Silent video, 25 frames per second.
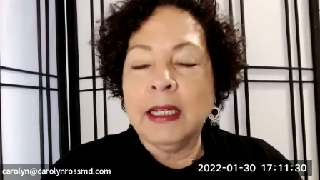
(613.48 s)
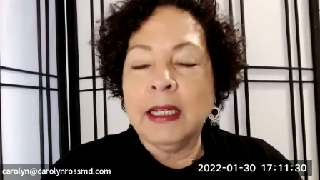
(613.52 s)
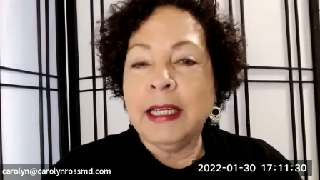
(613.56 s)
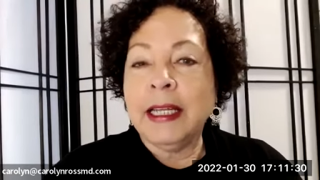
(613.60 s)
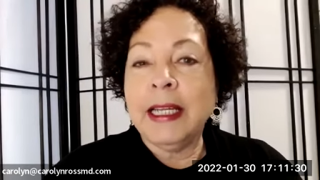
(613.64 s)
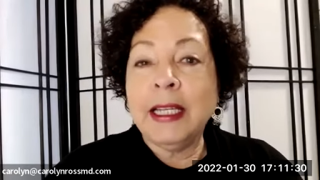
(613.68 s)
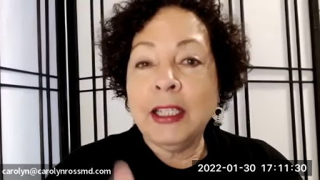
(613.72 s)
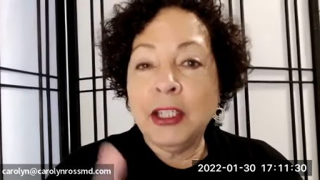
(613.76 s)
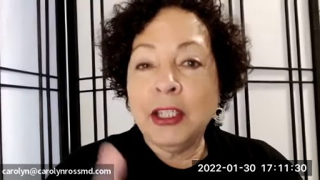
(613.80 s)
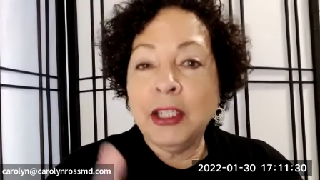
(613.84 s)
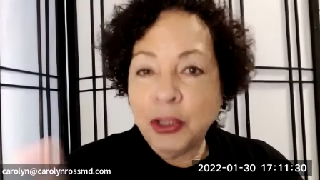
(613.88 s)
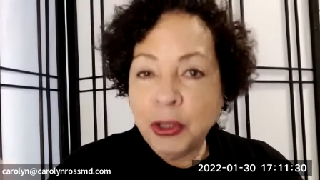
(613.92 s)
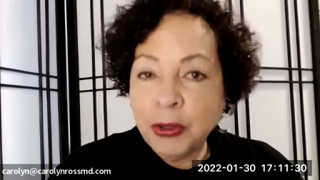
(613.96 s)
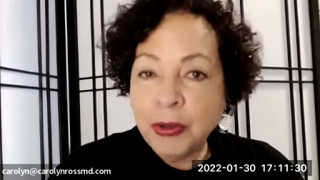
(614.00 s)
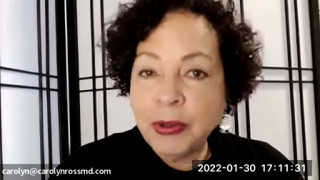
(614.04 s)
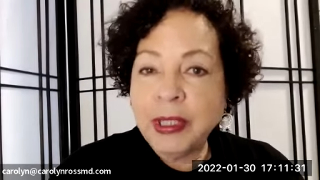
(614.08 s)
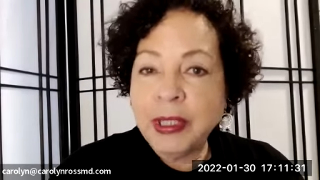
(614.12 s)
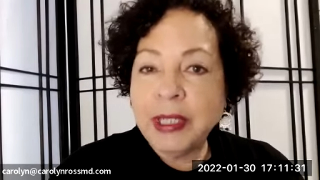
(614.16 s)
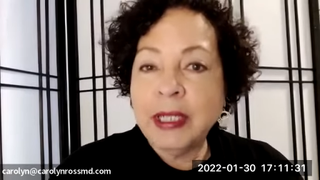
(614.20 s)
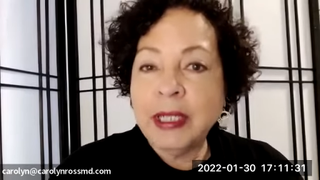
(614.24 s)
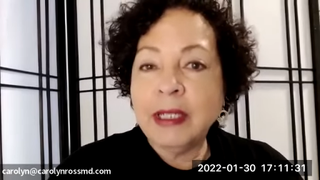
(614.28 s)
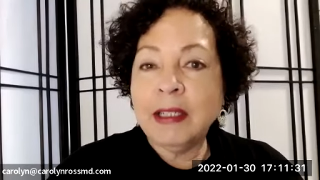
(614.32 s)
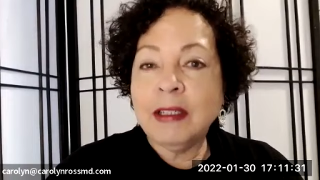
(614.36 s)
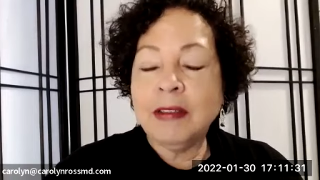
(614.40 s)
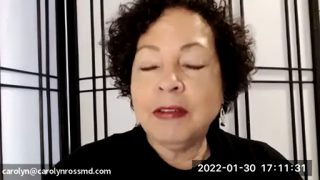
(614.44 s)

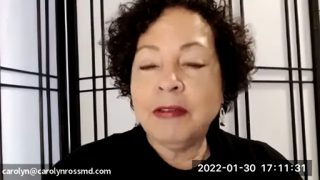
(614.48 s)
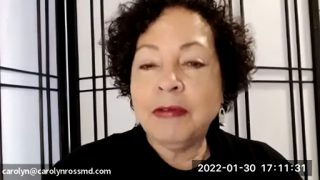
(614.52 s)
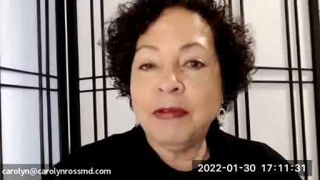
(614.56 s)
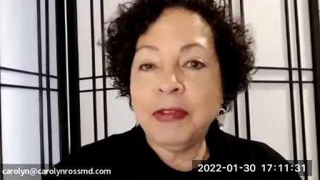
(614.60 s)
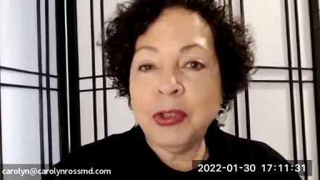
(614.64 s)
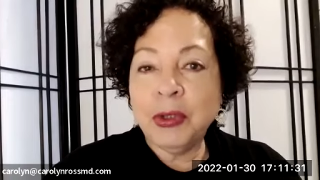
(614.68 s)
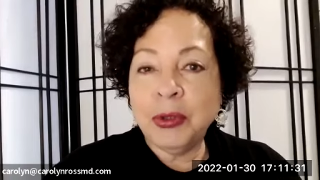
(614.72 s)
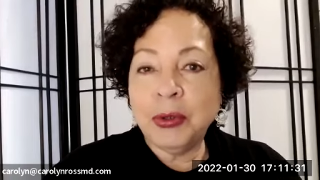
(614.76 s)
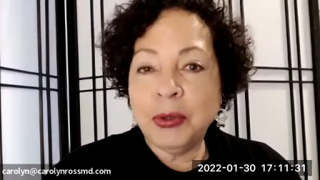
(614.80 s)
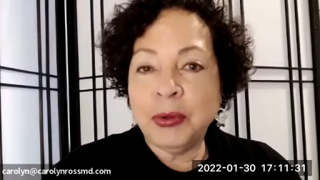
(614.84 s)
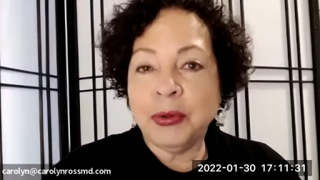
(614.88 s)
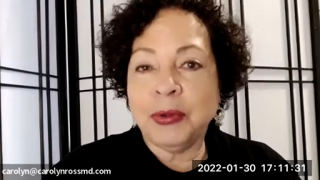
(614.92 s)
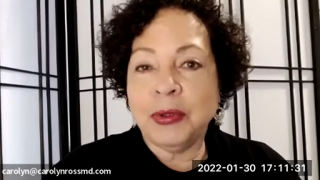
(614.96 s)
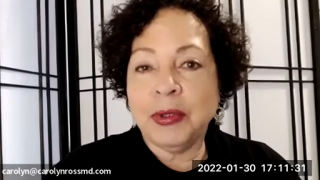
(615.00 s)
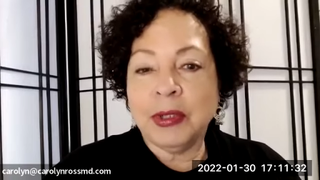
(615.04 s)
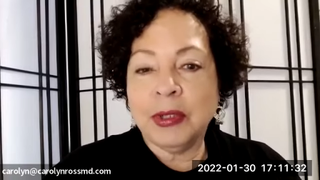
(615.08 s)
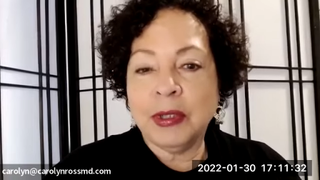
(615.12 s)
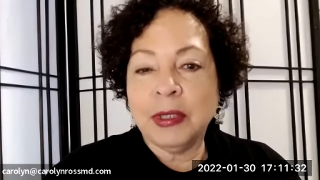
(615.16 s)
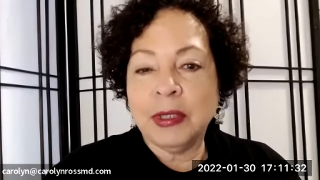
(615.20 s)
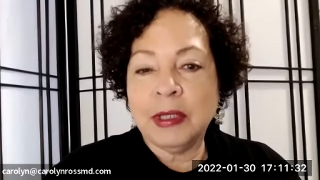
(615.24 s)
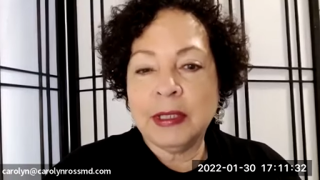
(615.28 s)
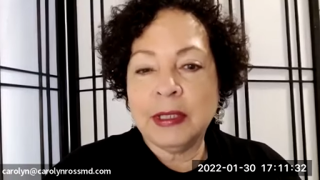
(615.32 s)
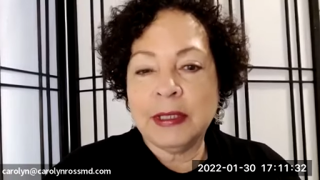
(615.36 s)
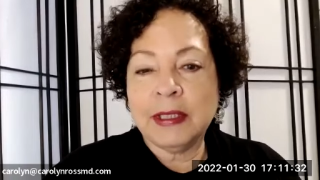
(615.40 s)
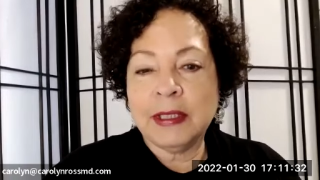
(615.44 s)
including food.
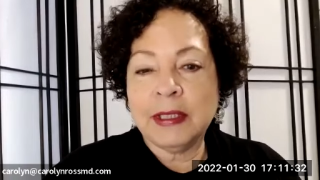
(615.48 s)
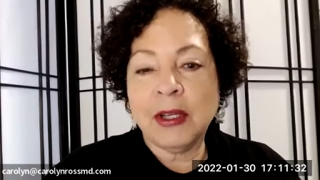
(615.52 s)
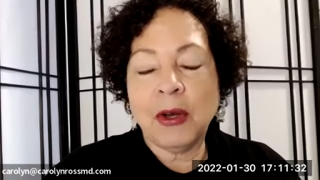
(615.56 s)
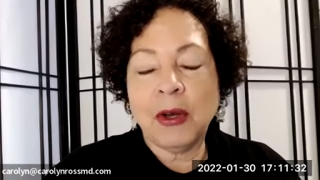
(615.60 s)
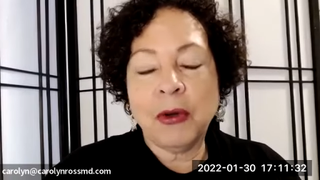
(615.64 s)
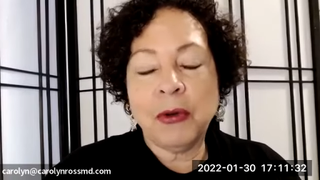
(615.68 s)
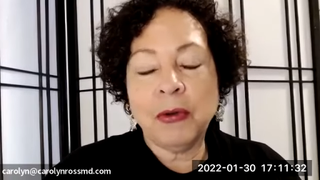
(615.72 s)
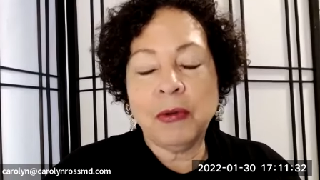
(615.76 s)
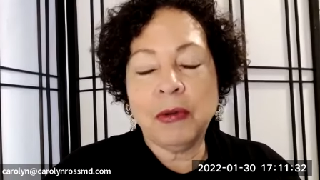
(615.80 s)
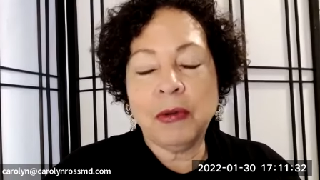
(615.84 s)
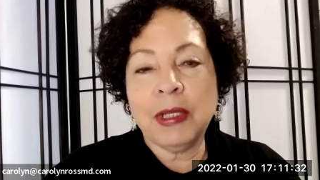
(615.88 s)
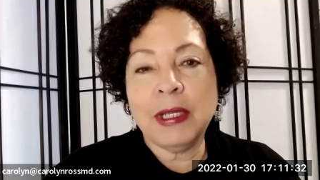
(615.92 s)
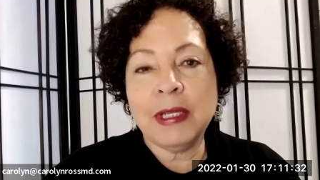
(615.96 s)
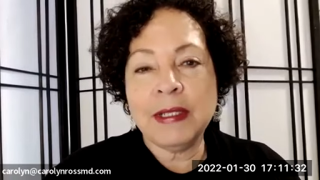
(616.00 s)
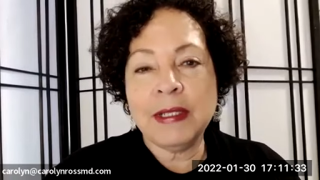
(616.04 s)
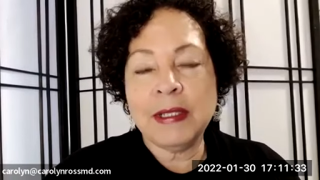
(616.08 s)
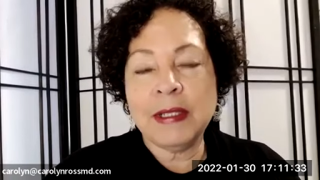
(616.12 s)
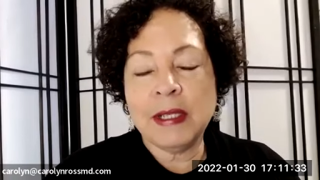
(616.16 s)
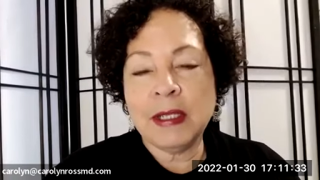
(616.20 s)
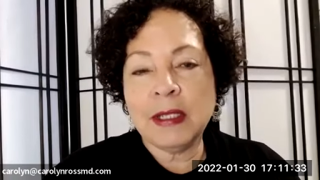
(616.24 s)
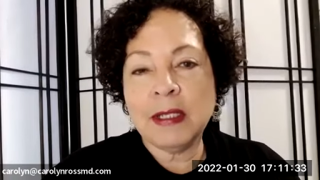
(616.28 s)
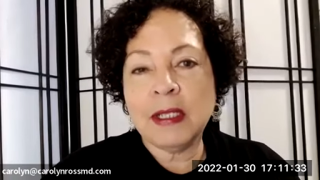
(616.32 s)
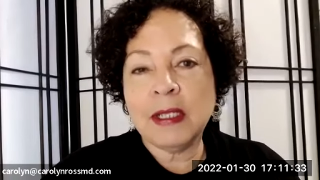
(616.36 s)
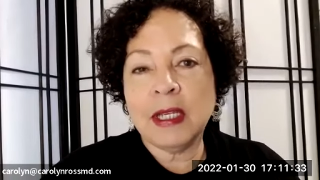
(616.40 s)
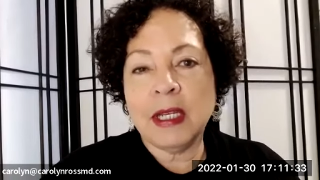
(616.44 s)
So
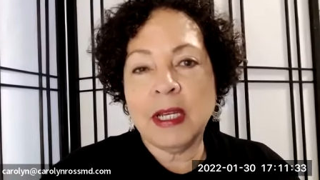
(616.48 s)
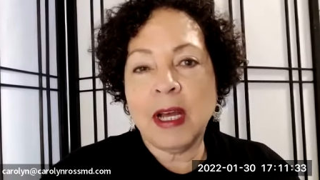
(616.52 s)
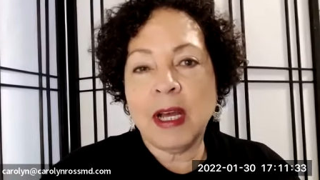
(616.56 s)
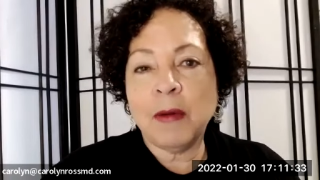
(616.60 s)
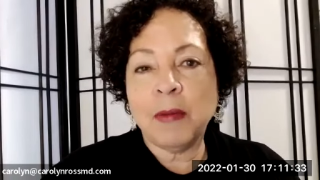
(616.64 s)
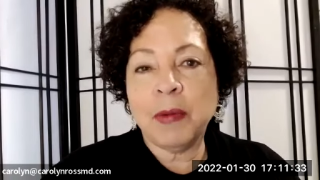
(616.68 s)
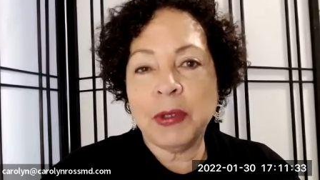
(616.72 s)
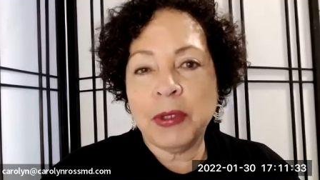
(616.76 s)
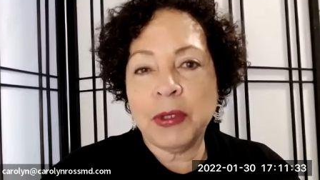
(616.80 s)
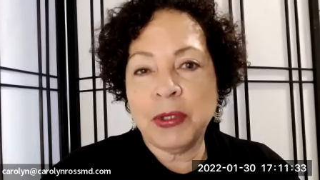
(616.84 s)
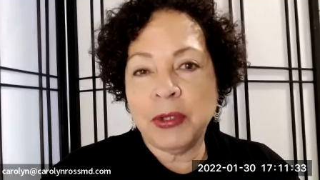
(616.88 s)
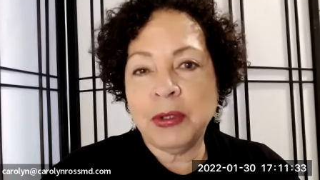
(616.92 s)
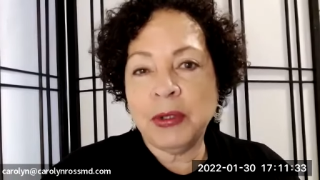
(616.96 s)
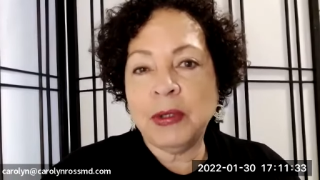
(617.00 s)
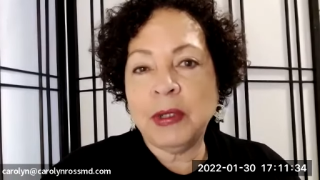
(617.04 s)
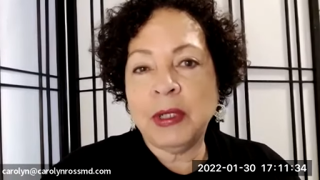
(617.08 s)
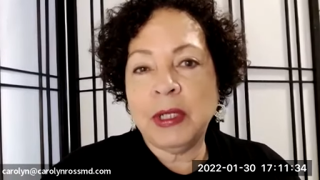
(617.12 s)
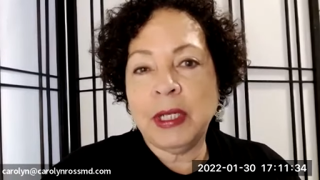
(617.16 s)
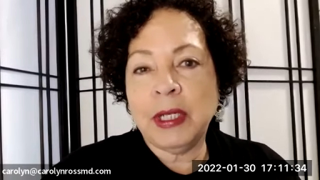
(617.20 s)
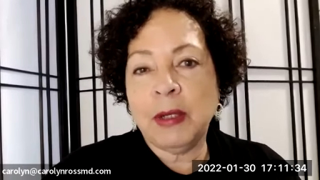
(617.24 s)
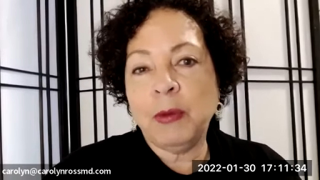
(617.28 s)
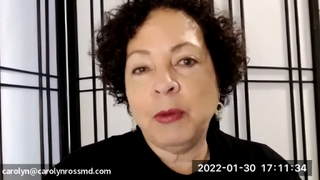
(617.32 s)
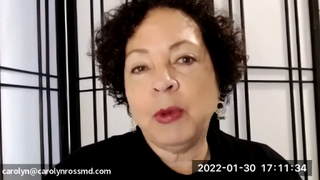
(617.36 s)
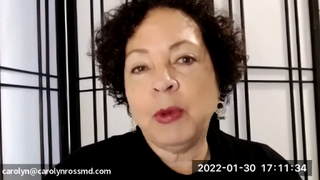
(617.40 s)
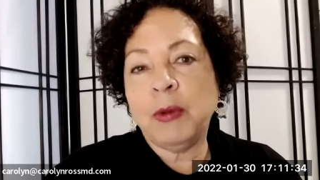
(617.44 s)
this is an
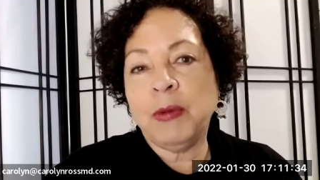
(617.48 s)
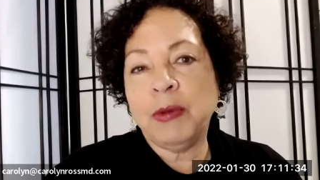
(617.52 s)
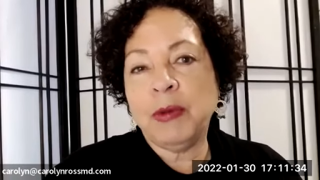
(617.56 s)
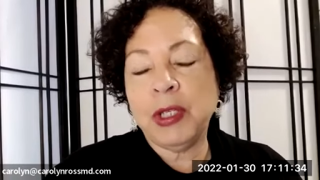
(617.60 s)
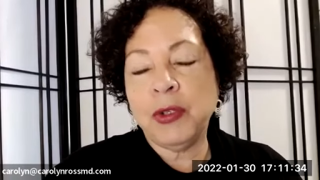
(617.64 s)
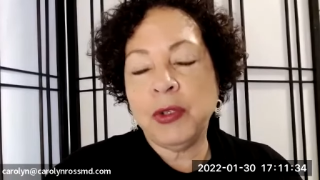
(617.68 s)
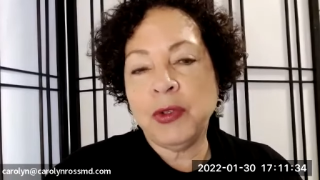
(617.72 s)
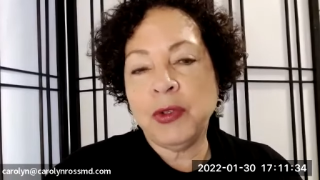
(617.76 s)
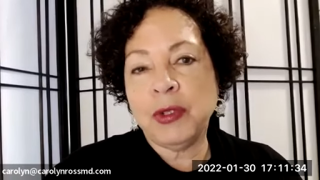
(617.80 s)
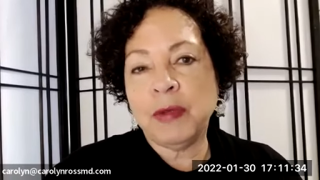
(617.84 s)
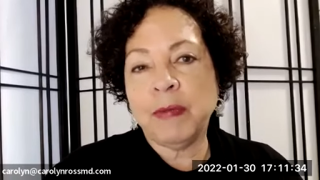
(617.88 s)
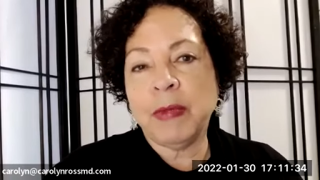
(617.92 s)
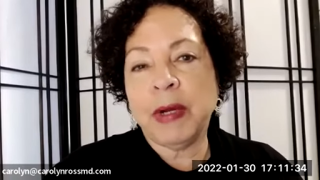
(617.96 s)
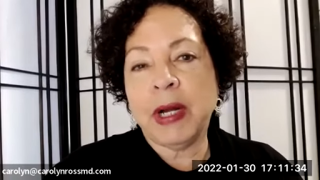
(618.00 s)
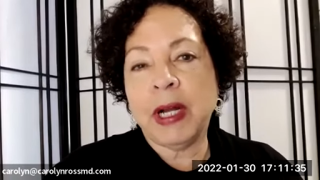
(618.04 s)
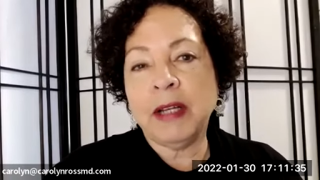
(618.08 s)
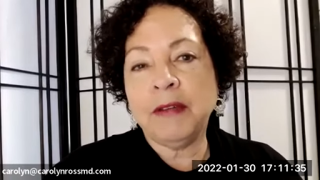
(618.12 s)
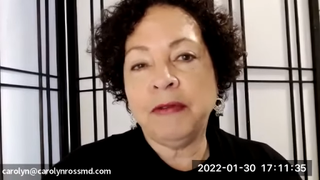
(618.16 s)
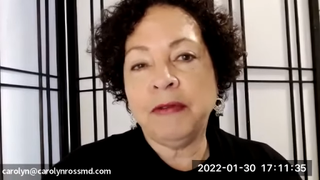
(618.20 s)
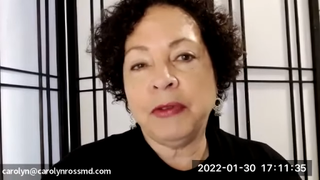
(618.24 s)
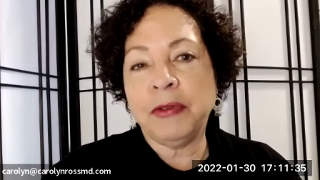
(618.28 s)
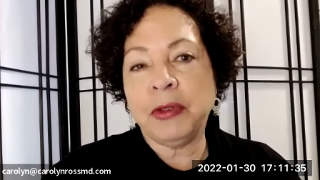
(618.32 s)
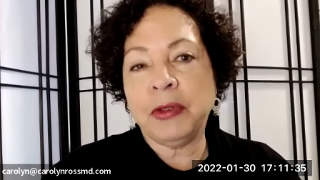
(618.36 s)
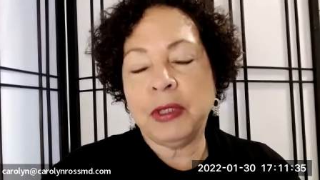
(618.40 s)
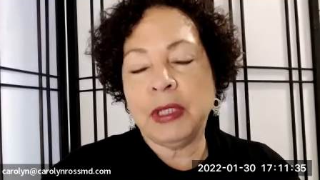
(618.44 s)
opportunity when we use
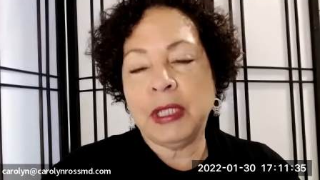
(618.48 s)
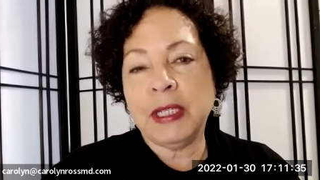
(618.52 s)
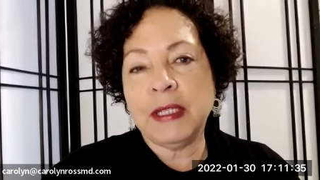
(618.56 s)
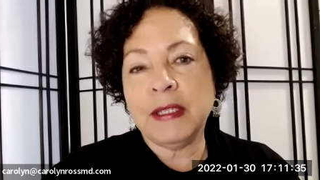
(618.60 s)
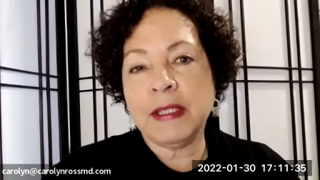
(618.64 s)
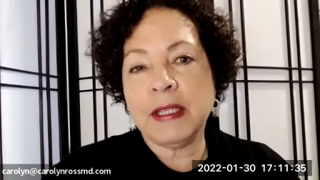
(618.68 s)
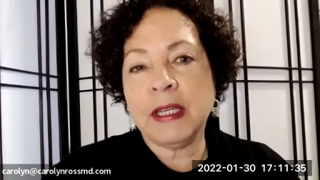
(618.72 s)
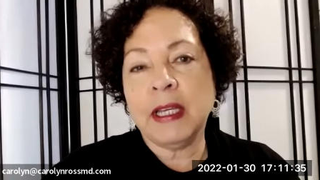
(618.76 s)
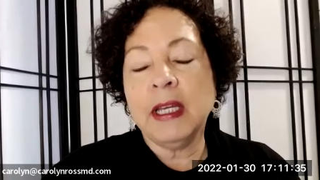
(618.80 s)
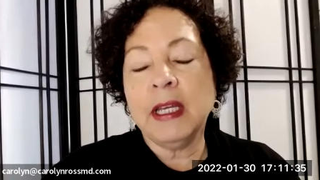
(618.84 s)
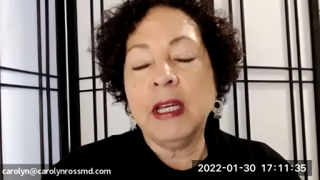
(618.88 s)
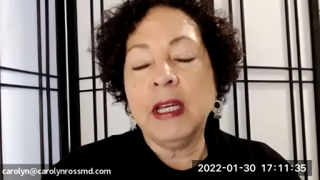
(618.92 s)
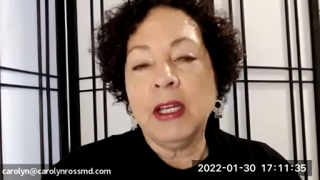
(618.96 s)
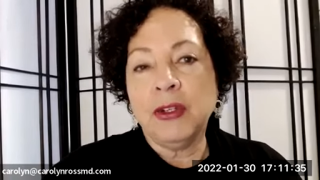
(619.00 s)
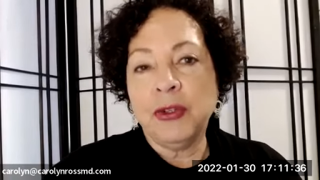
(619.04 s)
mindfulness